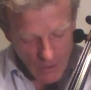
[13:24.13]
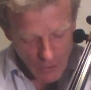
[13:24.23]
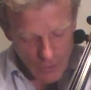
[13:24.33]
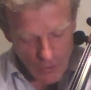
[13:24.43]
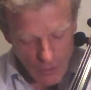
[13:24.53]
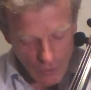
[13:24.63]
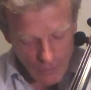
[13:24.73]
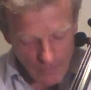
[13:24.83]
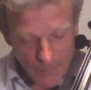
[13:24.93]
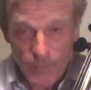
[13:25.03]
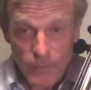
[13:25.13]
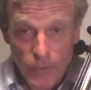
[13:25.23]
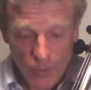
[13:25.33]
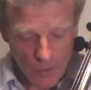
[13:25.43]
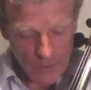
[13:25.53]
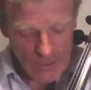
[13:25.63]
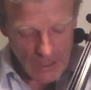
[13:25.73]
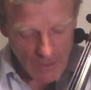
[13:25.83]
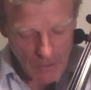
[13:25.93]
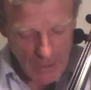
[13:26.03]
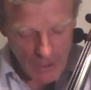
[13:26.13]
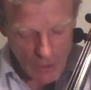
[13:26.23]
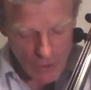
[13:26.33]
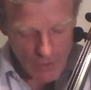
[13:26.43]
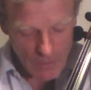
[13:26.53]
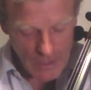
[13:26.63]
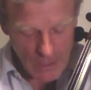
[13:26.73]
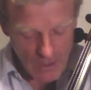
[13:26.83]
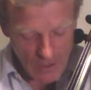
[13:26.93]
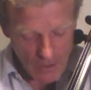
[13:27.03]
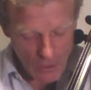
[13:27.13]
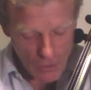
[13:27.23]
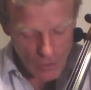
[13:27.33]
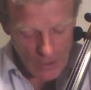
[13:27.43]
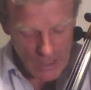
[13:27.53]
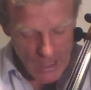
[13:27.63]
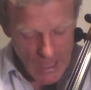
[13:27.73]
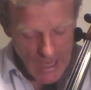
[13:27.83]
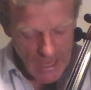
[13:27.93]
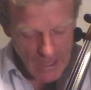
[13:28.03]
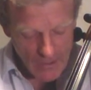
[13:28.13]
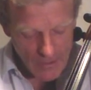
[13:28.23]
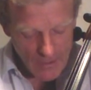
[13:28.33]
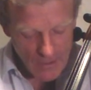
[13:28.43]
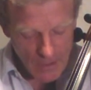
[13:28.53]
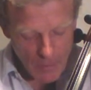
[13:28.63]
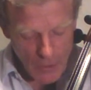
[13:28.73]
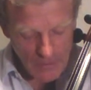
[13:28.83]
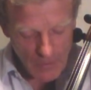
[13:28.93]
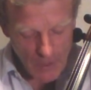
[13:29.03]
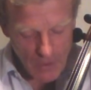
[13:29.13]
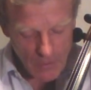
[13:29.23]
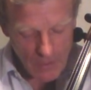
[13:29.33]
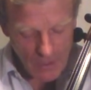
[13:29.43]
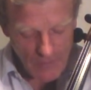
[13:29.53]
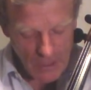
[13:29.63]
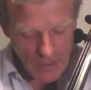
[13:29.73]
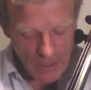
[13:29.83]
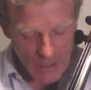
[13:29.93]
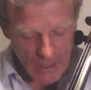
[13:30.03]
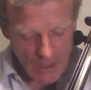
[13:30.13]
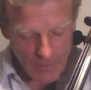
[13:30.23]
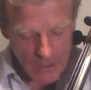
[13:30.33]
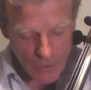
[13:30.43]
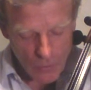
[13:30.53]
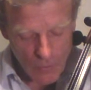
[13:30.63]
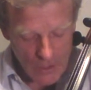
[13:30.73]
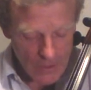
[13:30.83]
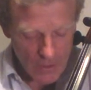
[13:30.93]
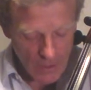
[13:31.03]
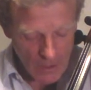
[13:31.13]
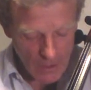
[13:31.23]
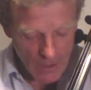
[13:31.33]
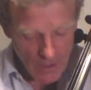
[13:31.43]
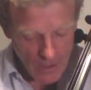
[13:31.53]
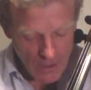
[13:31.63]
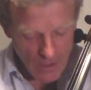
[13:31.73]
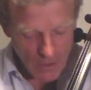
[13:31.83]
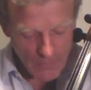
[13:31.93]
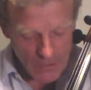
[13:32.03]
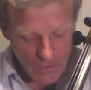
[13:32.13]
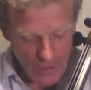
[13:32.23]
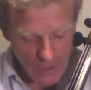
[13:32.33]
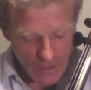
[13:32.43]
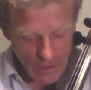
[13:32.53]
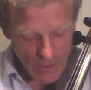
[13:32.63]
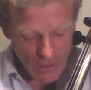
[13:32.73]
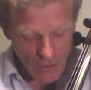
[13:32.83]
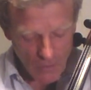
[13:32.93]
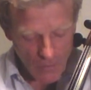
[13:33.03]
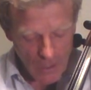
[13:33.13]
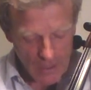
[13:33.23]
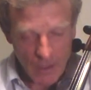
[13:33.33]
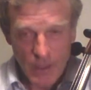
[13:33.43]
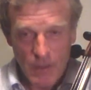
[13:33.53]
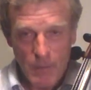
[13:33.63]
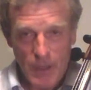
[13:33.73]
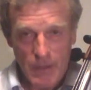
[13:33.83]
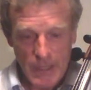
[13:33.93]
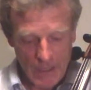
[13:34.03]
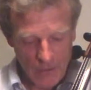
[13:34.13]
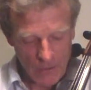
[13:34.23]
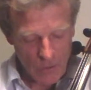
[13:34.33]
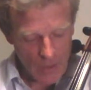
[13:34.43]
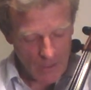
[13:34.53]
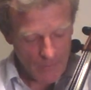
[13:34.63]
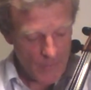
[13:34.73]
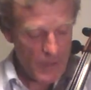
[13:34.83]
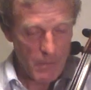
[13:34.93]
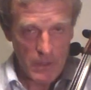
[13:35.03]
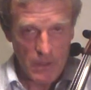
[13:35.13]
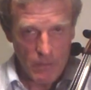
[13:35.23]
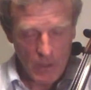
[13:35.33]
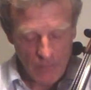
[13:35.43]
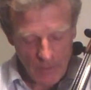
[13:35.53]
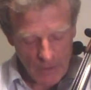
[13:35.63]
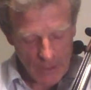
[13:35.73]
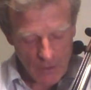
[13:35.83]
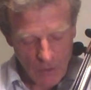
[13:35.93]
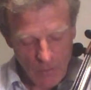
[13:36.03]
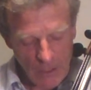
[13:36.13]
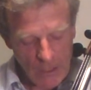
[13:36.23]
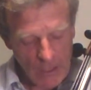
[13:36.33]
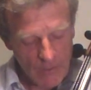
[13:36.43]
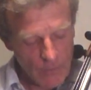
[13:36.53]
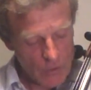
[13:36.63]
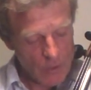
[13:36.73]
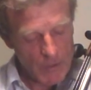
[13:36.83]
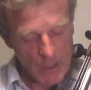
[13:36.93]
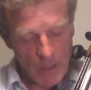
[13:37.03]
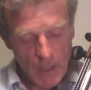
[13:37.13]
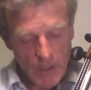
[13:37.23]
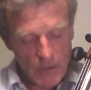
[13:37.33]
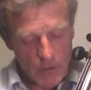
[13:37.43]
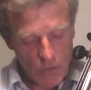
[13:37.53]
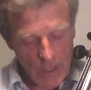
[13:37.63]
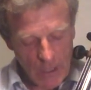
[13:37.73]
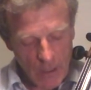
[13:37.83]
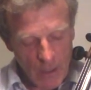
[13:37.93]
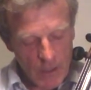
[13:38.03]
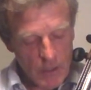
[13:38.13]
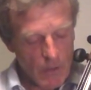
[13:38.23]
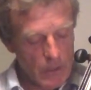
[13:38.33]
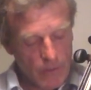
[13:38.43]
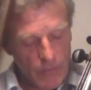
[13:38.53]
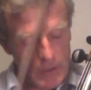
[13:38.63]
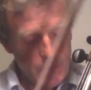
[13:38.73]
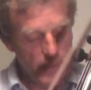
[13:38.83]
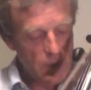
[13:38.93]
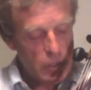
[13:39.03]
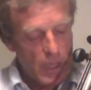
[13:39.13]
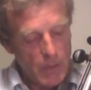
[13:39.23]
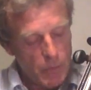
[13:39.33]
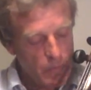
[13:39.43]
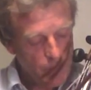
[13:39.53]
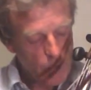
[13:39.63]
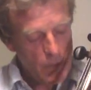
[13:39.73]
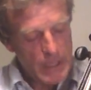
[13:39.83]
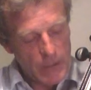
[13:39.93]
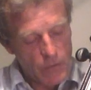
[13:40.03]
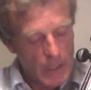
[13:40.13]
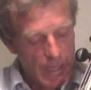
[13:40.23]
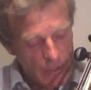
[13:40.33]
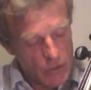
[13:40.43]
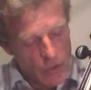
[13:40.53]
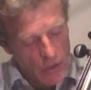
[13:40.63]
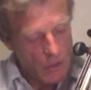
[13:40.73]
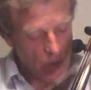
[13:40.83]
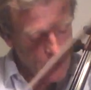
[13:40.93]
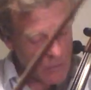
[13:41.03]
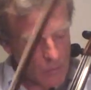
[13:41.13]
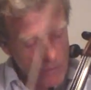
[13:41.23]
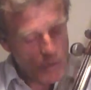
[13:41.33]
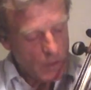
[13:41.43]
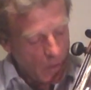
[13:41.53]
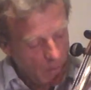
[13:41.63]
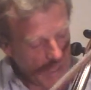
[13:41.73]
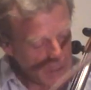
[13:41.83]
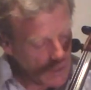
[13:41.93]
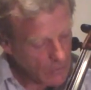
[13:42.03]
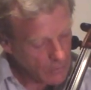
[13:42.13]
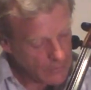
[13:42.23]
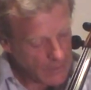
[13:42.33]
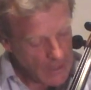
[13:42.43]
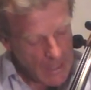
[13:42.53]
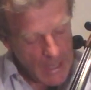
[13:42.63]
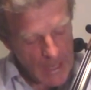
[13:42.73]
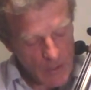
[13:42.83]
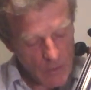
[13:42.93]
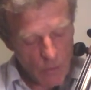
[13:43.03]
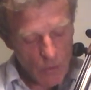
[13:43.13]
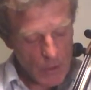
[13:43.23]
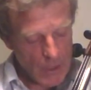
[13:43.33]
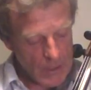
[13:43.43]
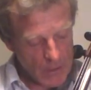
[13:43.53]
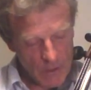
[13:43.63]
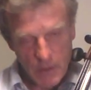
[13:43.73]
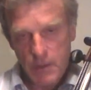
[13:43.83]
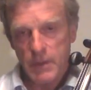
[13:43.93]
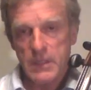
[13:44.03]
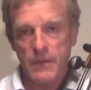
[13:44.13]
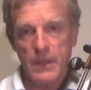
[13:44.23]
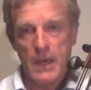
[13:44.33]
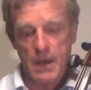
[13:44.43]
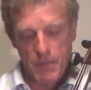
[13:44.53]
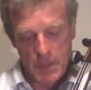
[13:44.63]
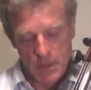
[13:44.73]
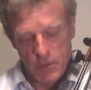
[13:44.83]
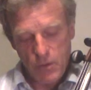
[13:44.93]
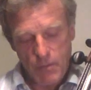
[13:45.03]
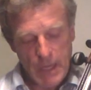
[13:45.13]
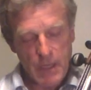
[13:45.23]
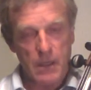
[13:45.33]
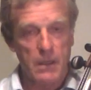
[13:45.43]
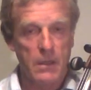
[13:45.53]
not too tall for singing playing usually, and the point of the bone, if anything, a little bit to this side of the string, not right bearing down on the string. Thumb is irrelevant, does not really need it for stopping the string, so I look for this finger shape with a natural arch through the base knuckles and organise the rest of the arm to make